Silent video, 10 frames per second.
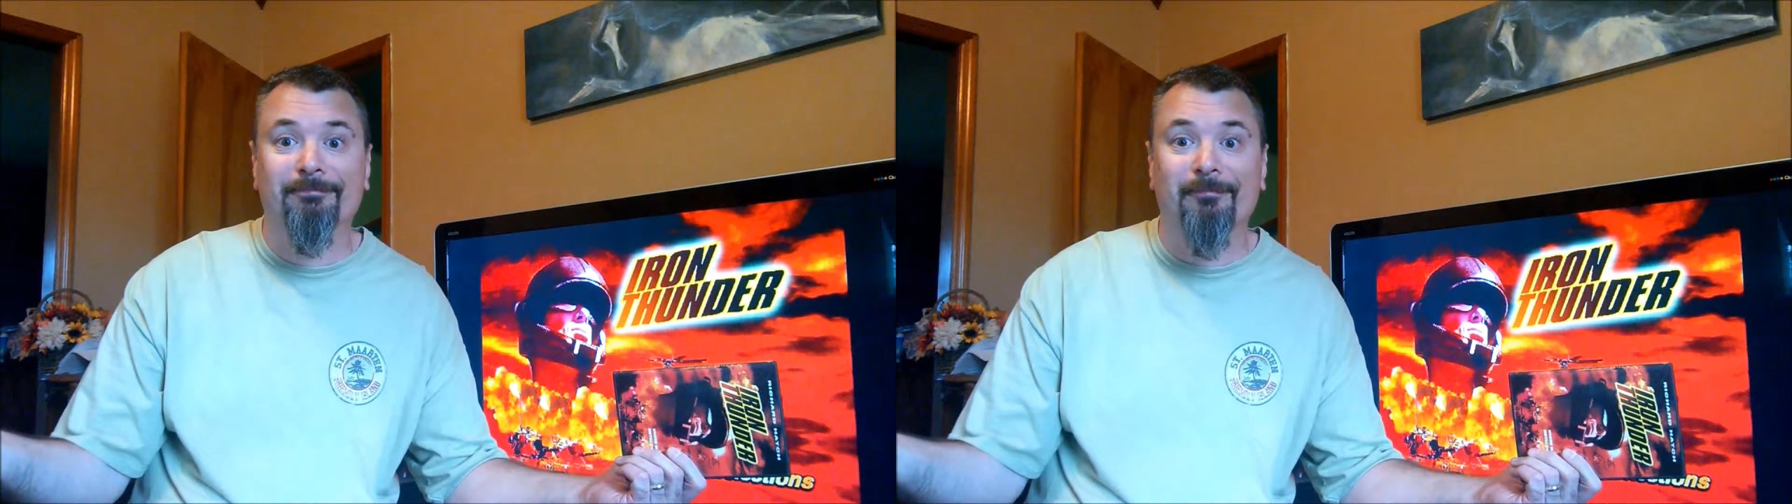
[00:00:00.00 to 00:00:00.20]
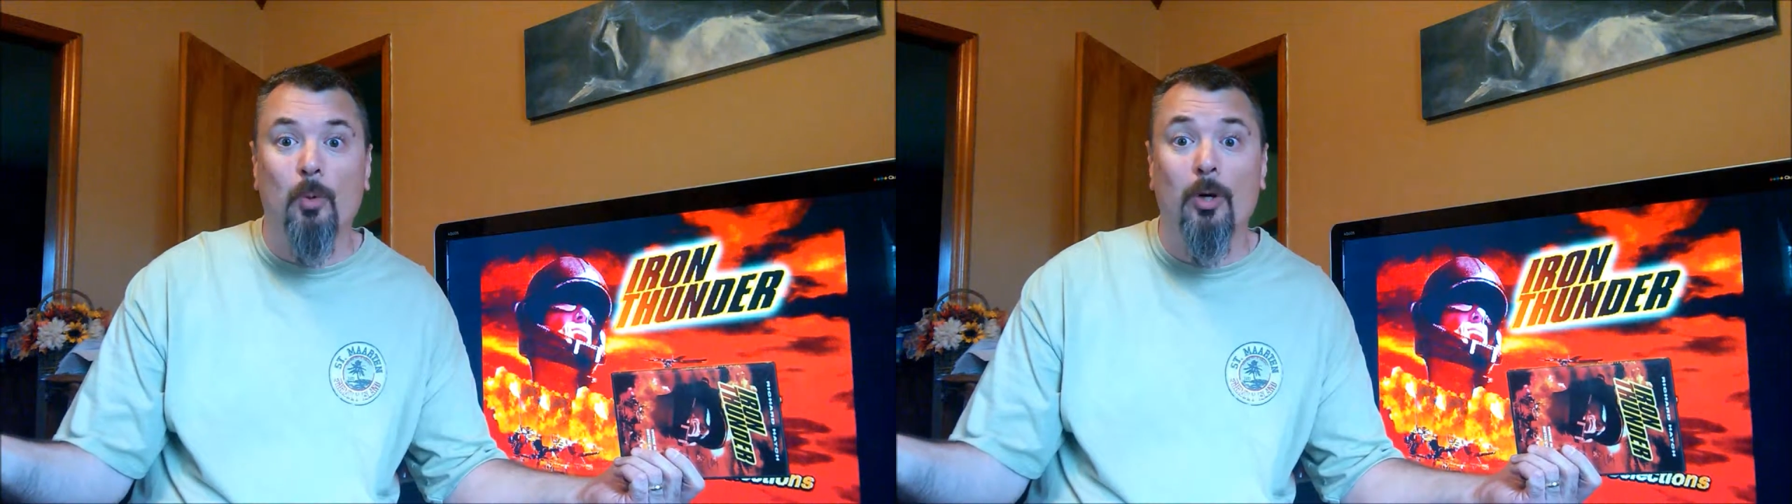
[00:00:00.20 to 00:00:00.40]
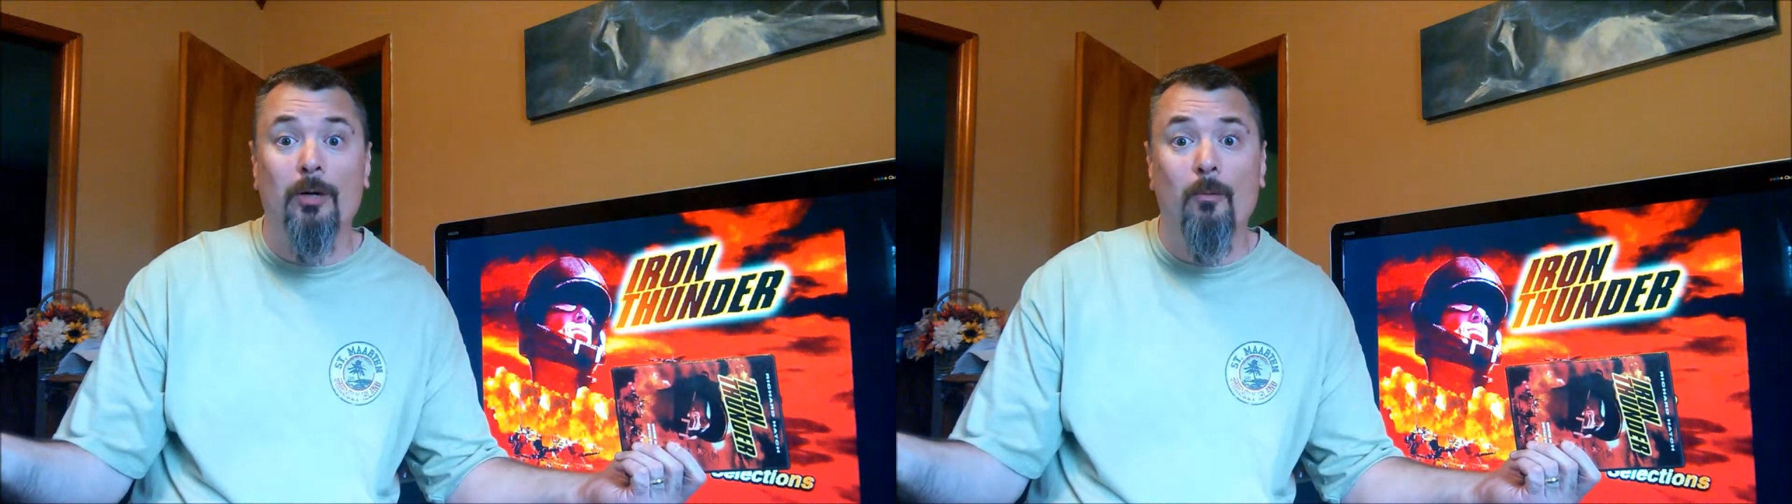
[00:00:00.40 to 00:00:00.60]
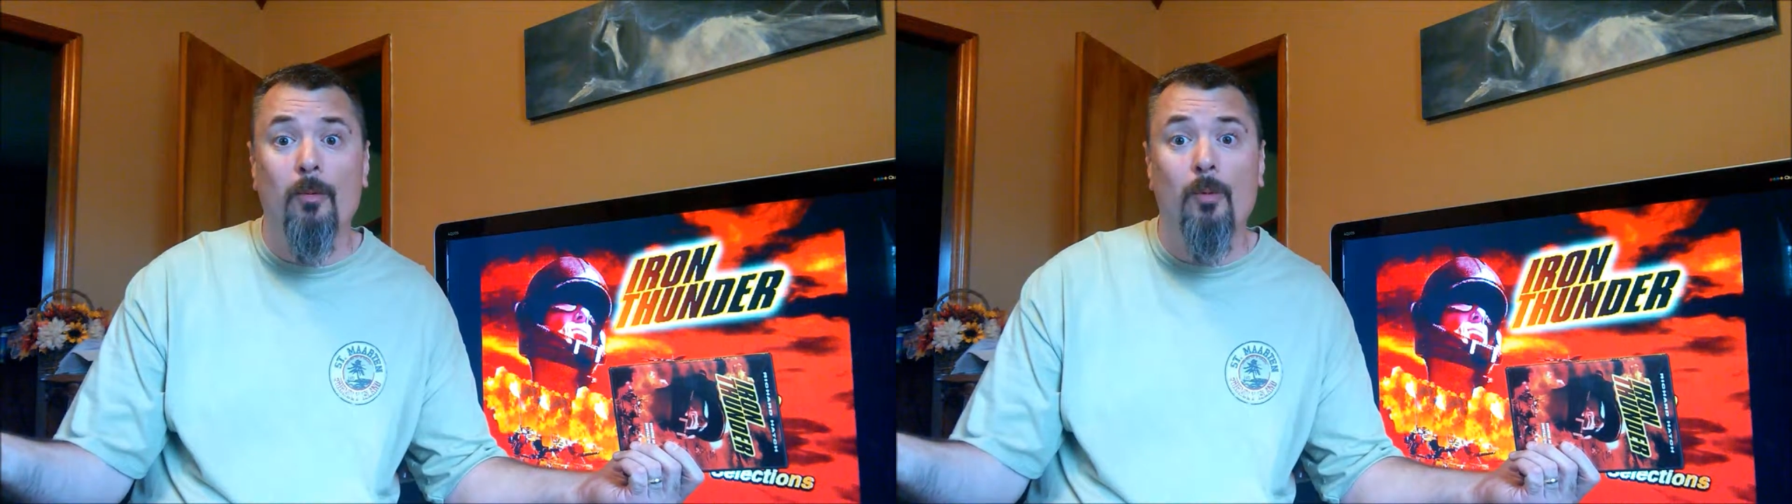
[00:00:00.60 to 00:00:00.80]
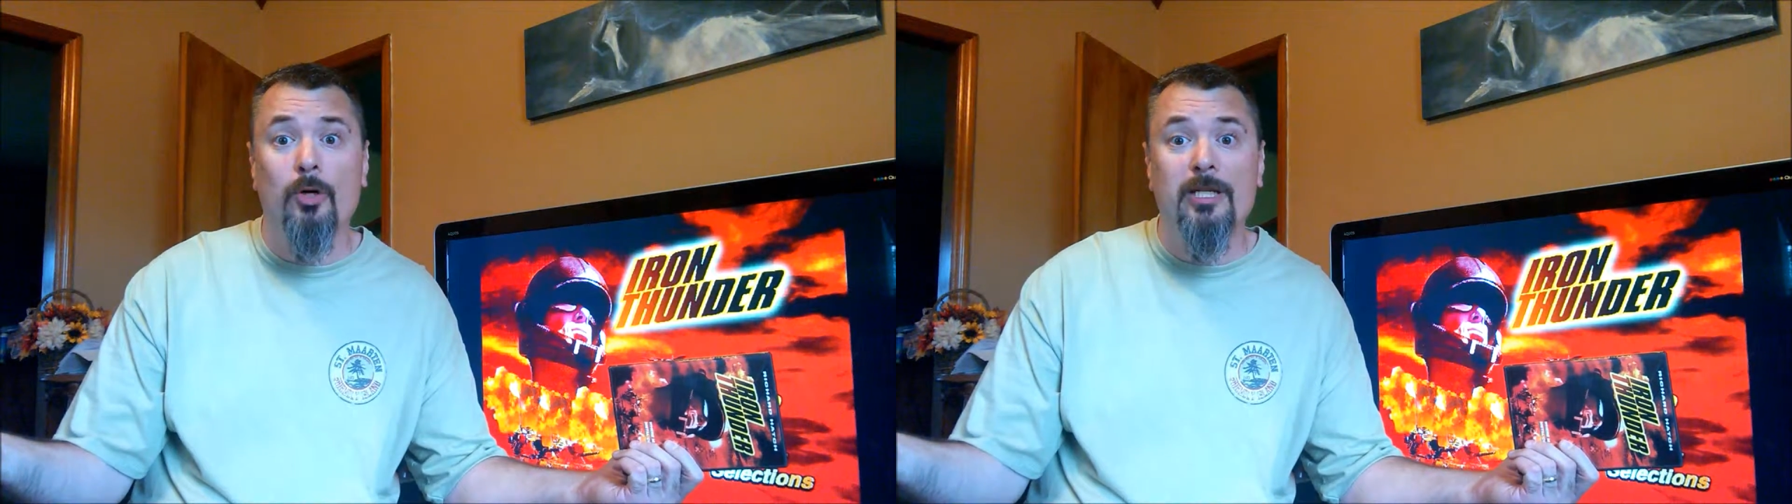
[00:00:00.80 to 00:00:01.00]

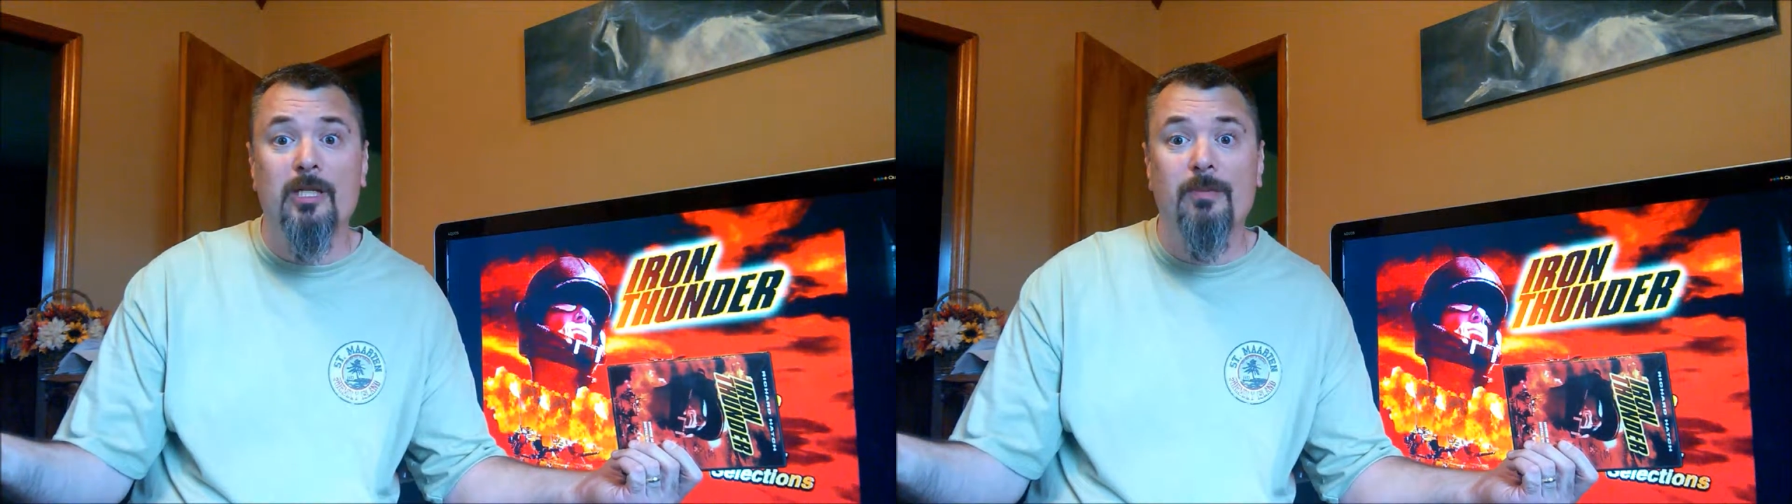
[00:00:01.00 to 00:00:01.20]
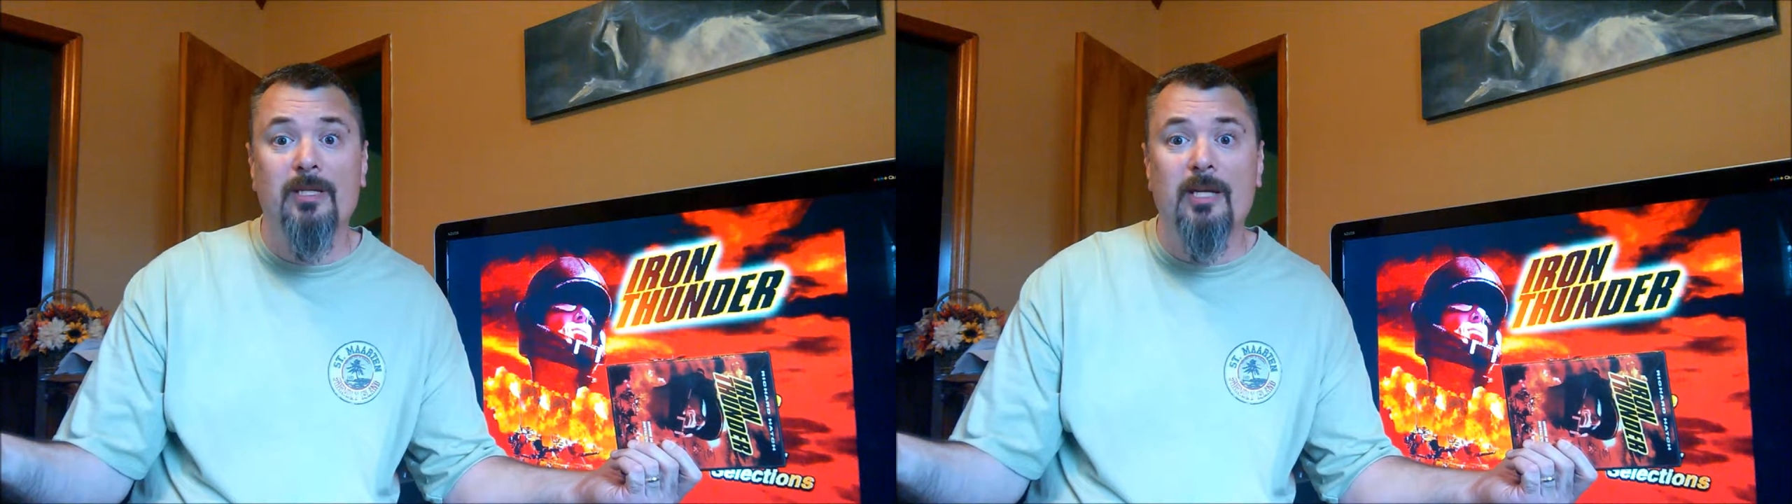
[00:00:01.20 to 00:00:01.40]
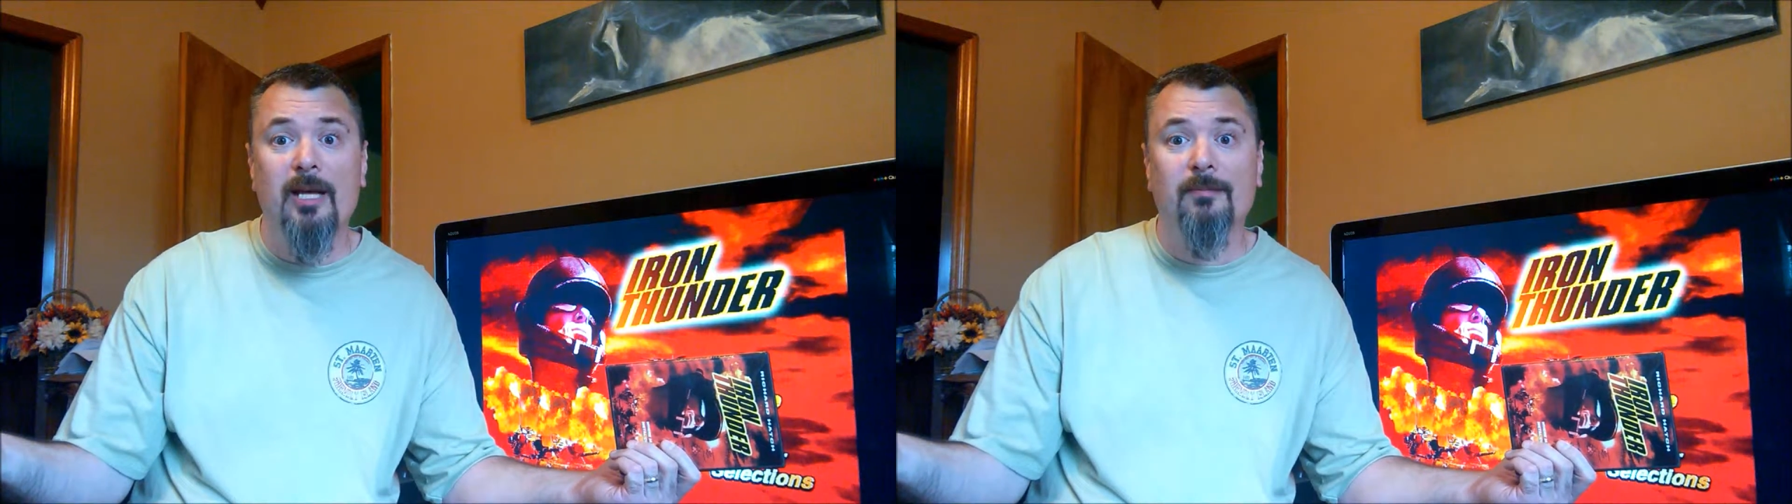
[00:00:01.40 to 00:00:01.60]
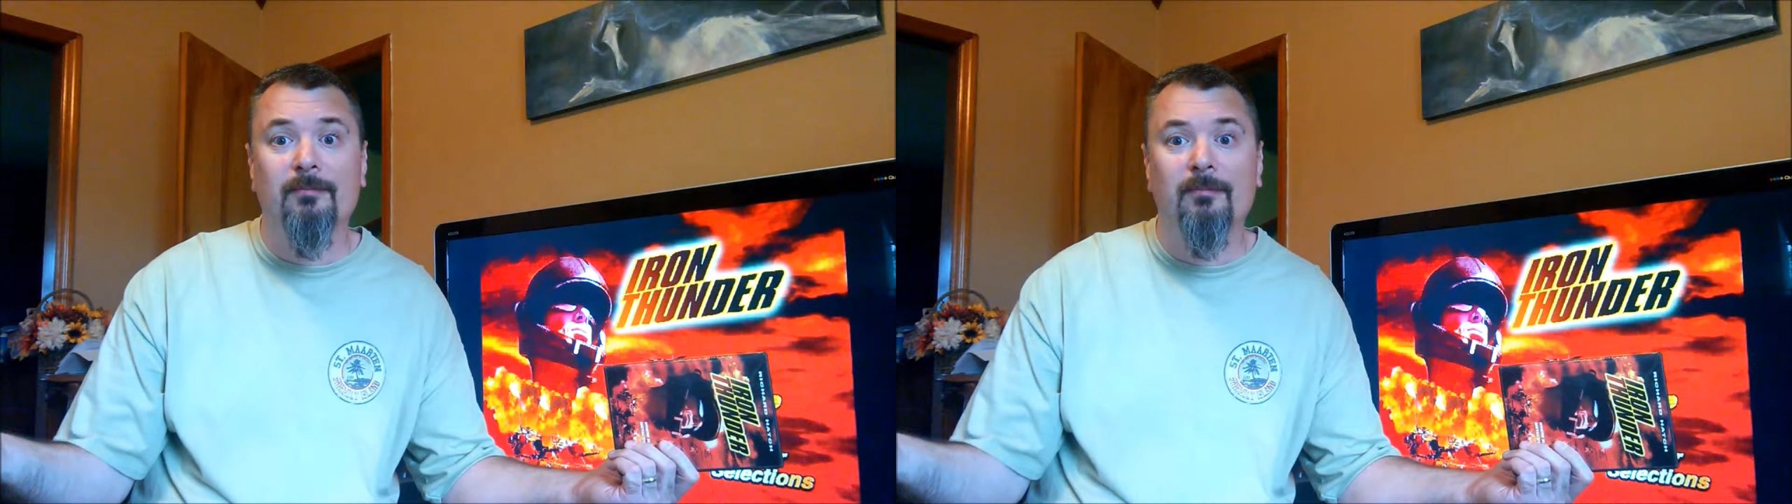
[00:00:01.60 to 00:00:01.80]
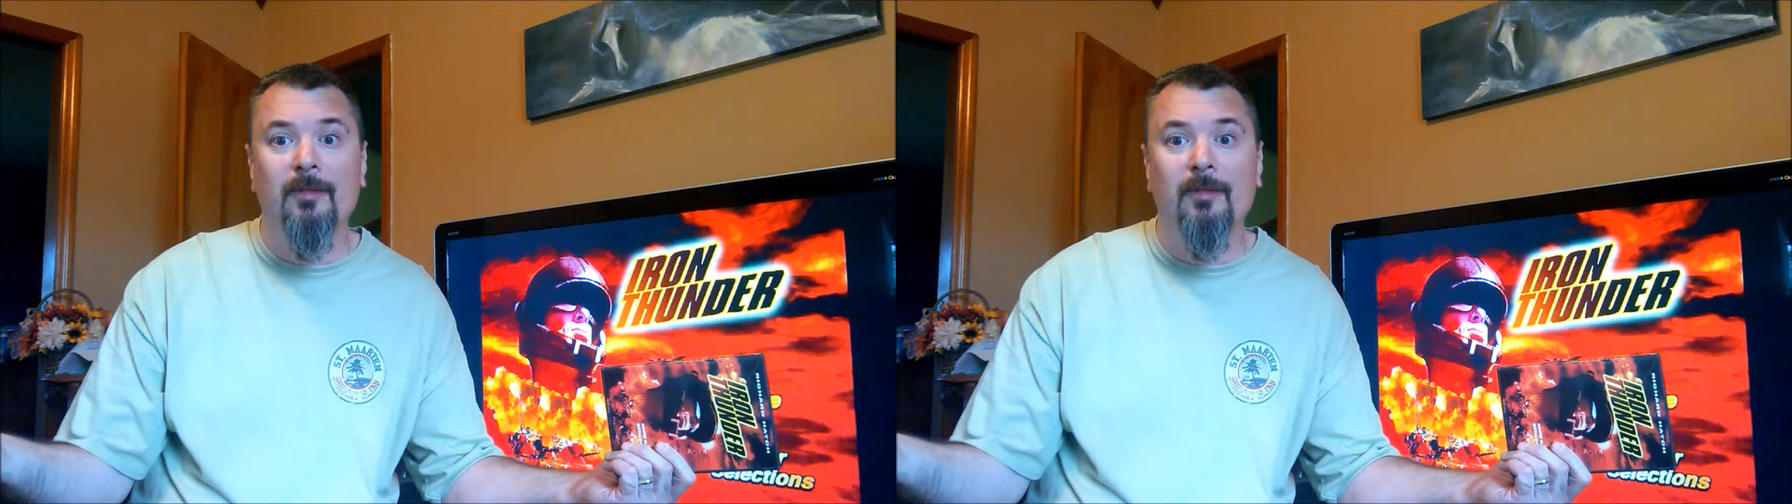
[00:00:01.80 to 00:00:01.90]
More needs to be said.